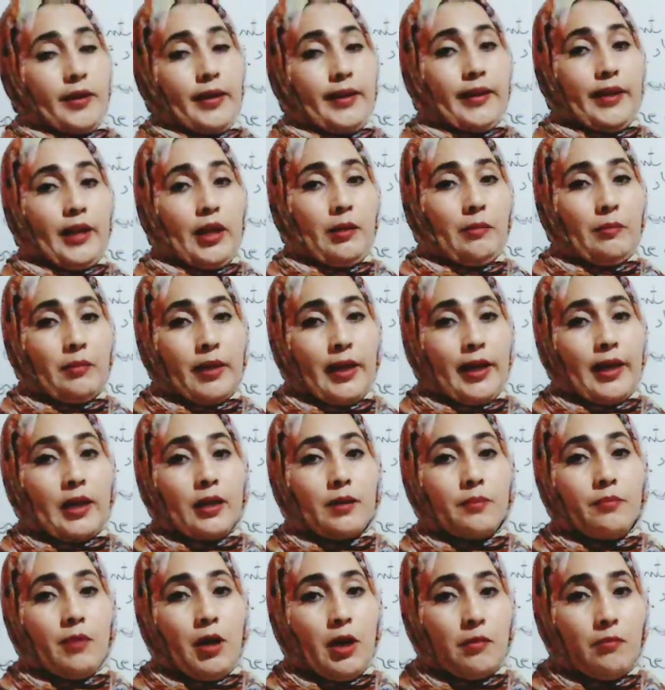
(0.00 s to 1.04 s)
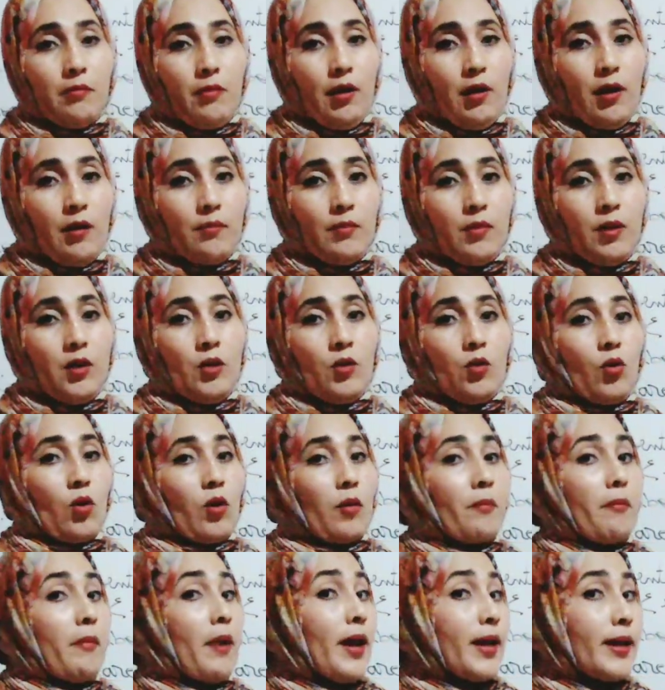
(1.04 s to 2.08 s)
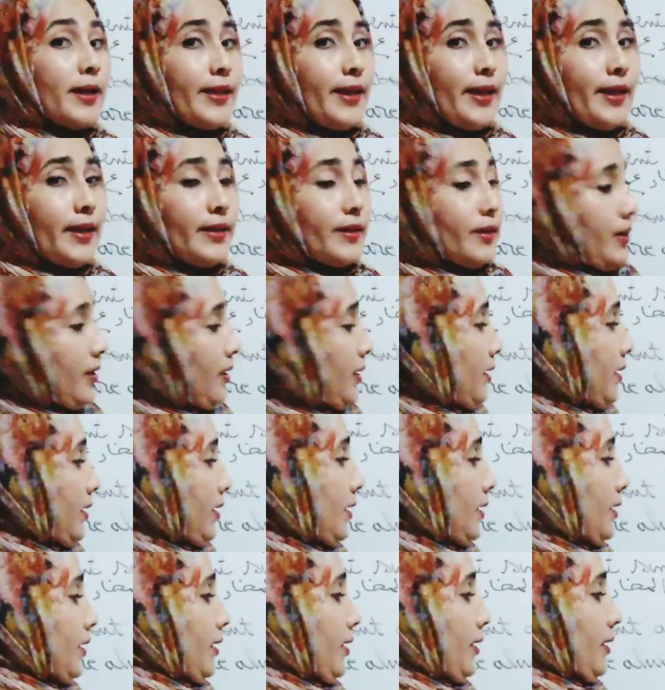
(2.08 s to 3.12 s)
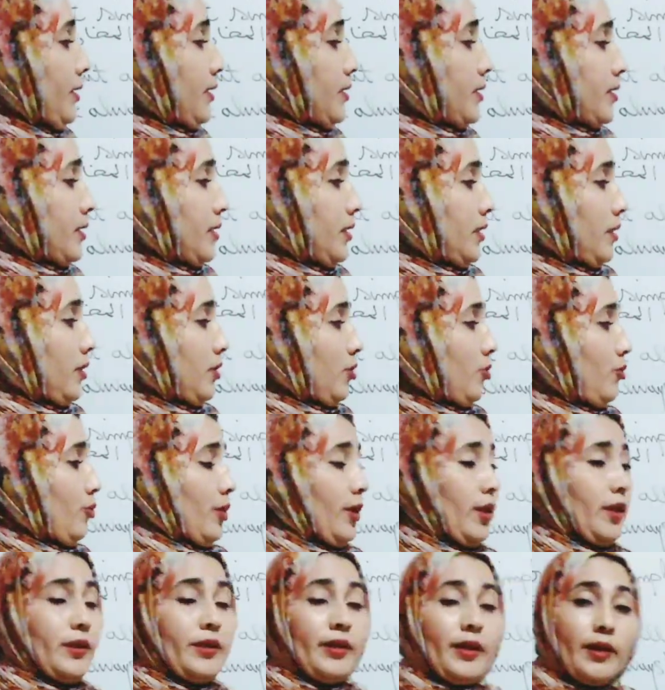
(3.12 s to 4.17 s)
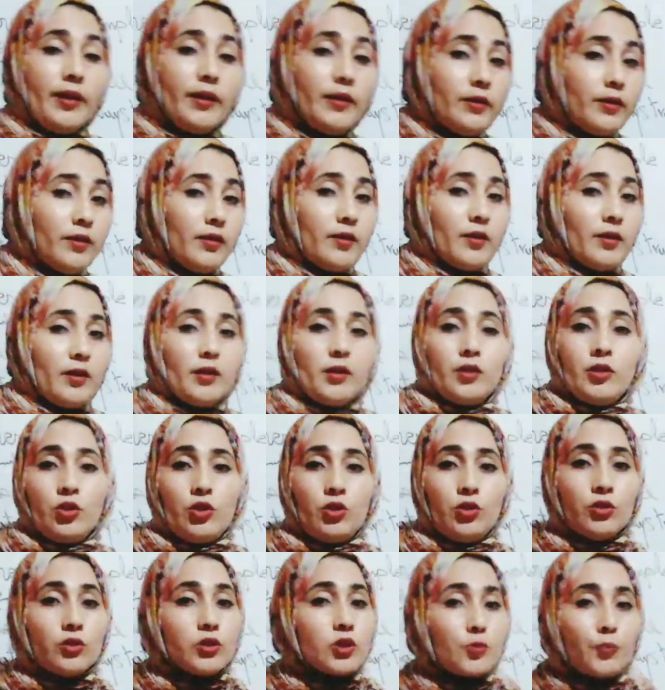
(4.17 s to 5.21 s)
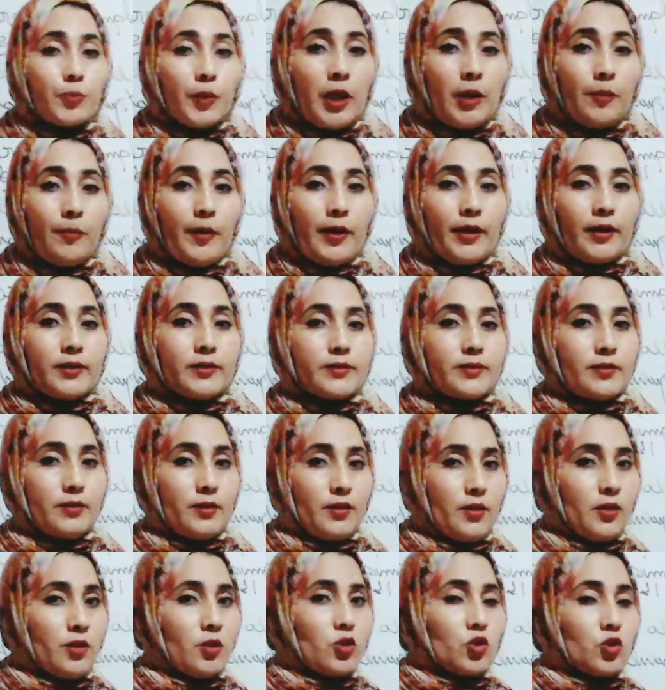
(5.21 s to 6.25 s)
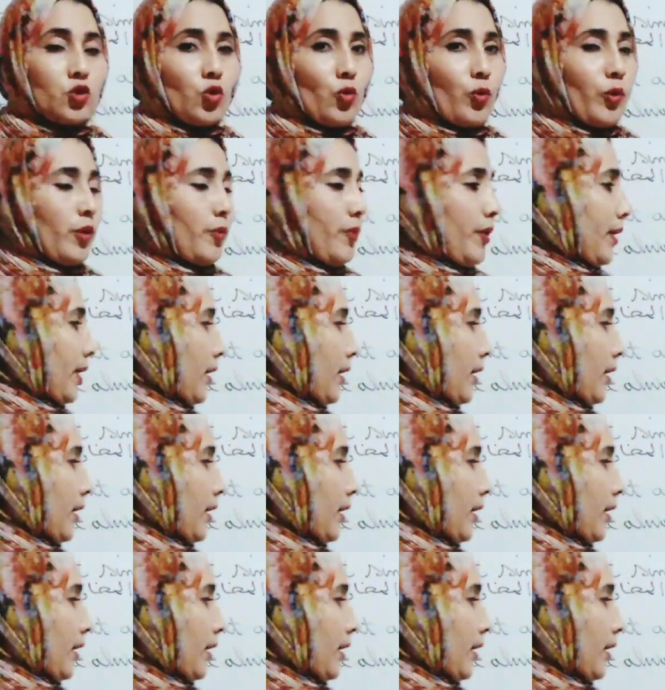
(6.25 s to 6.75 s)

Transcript: a name like my mom or my dad is reading the newspapers. So here we